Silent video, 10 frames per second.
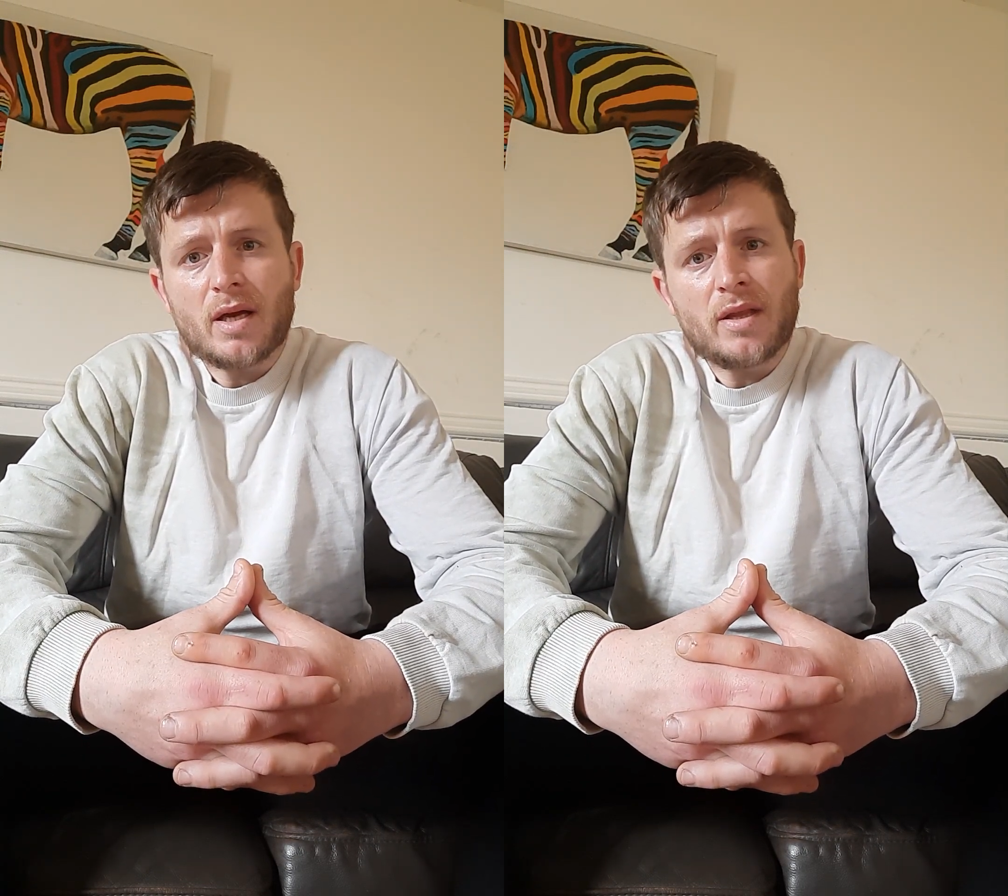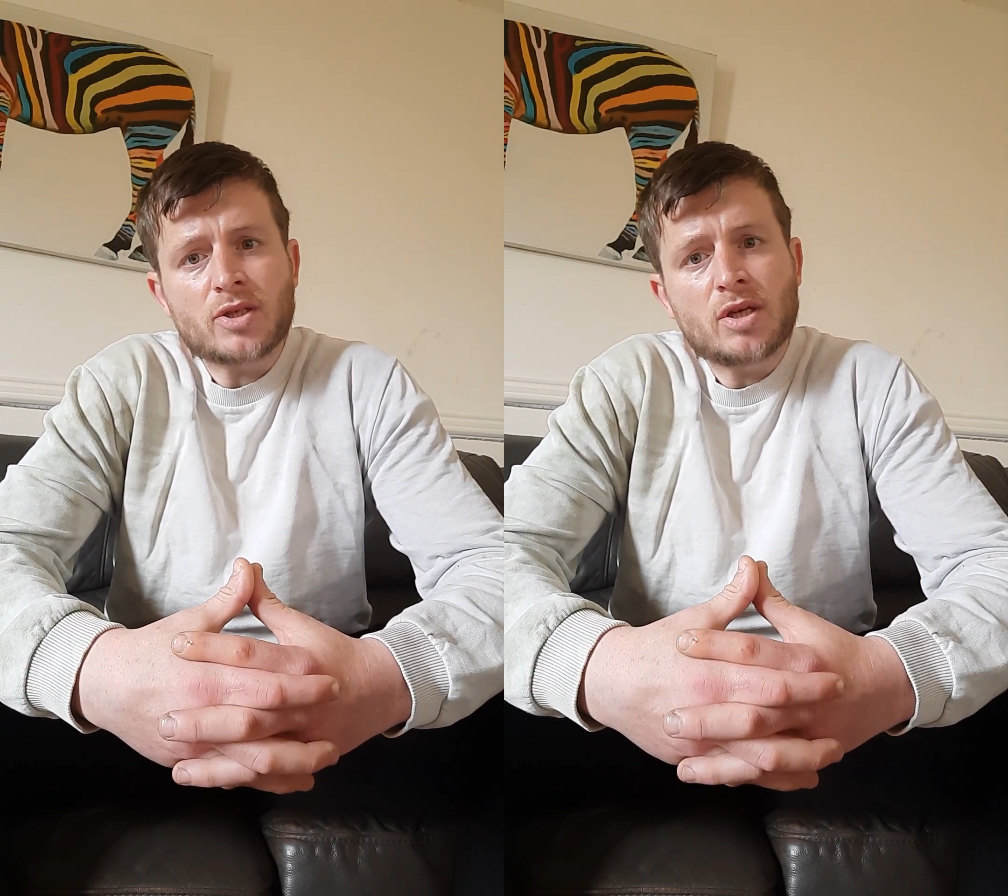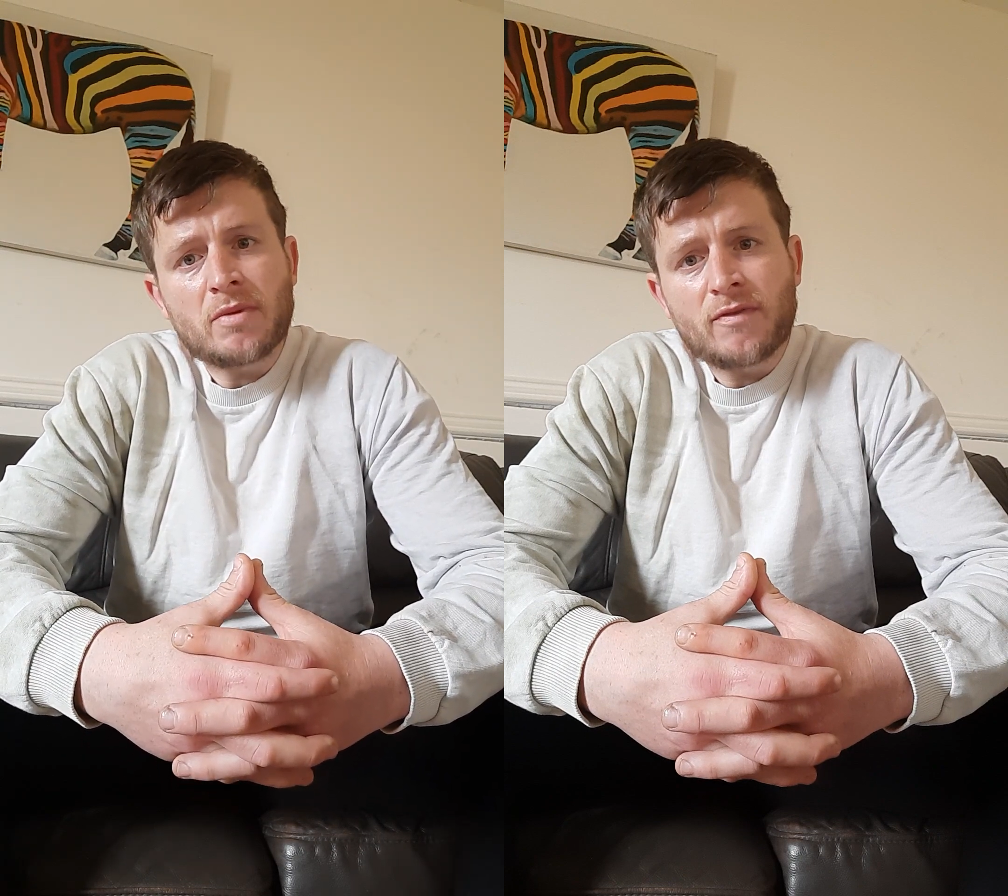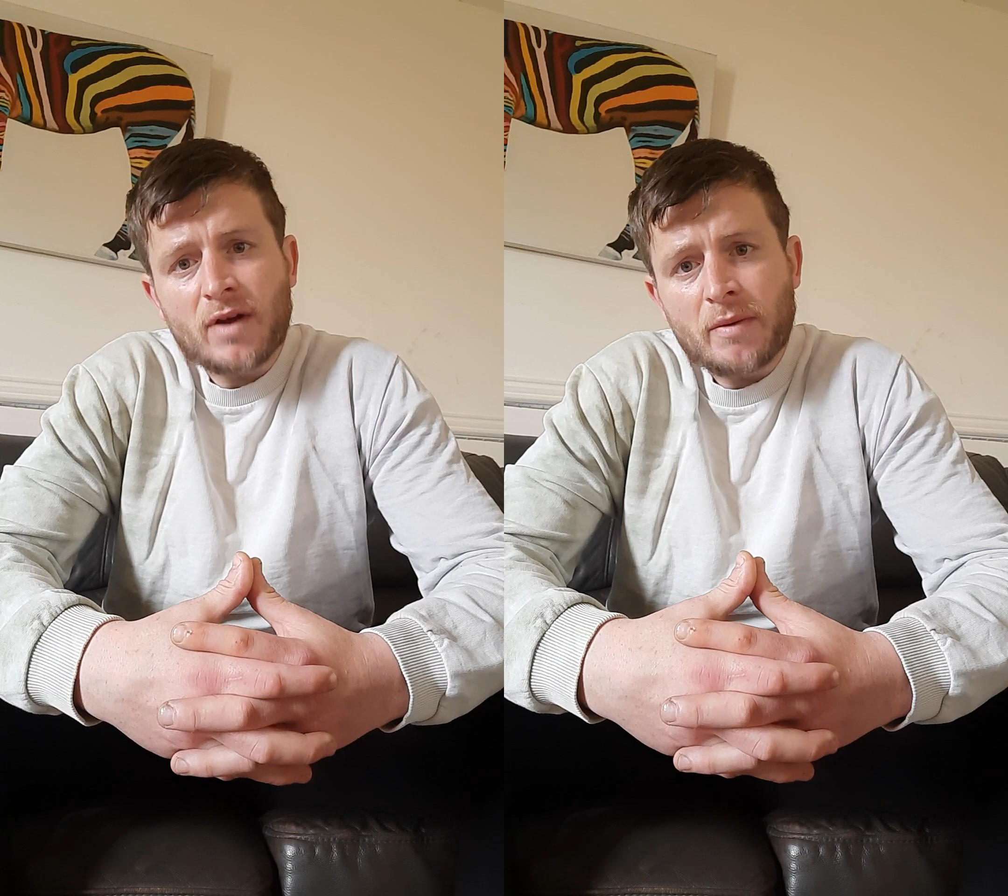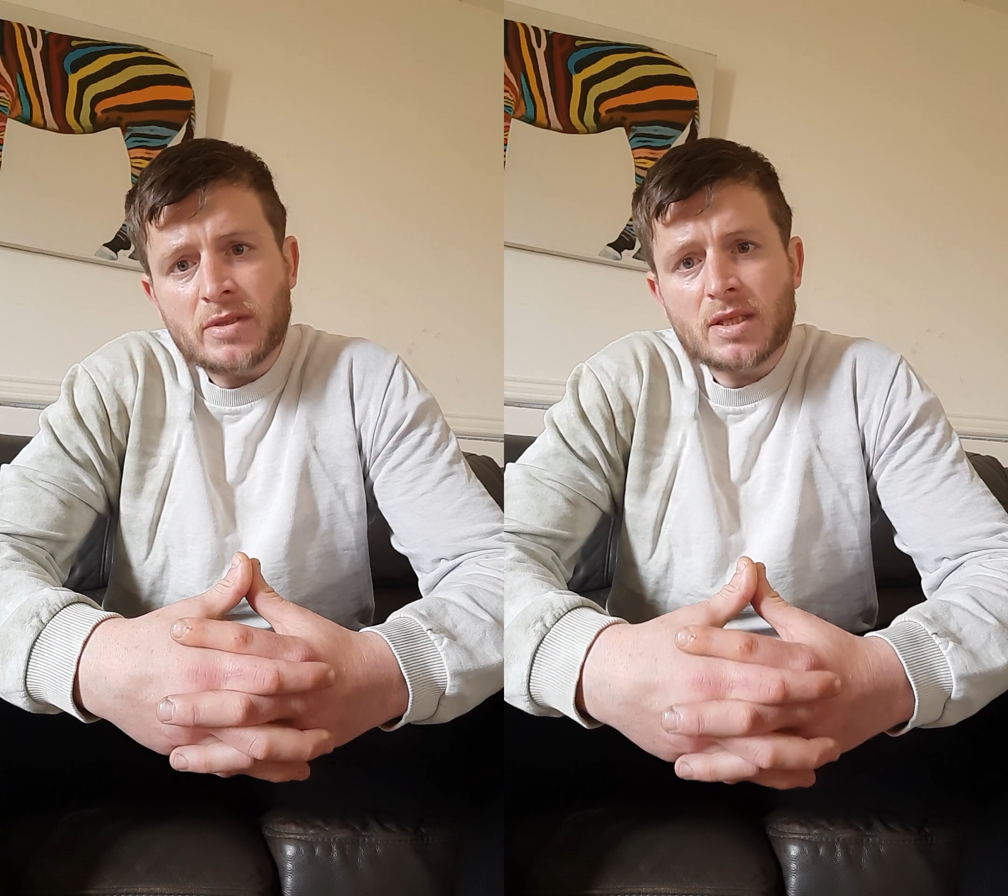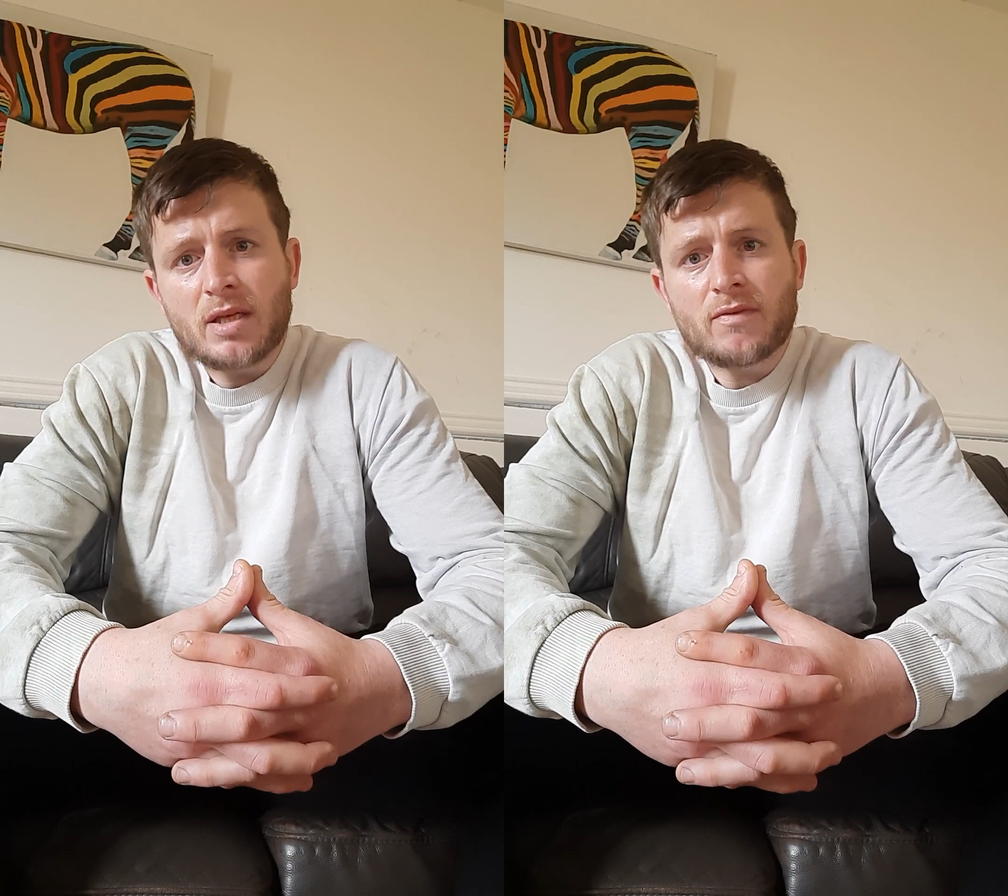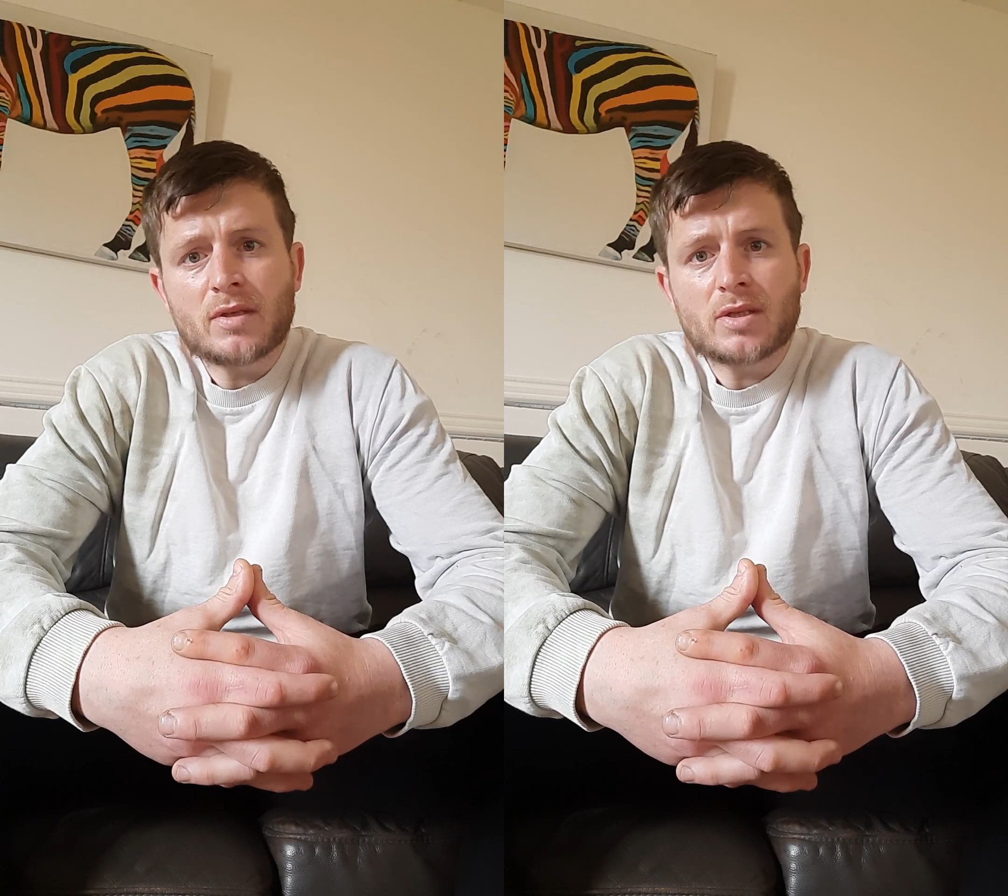There's going to be families grieving.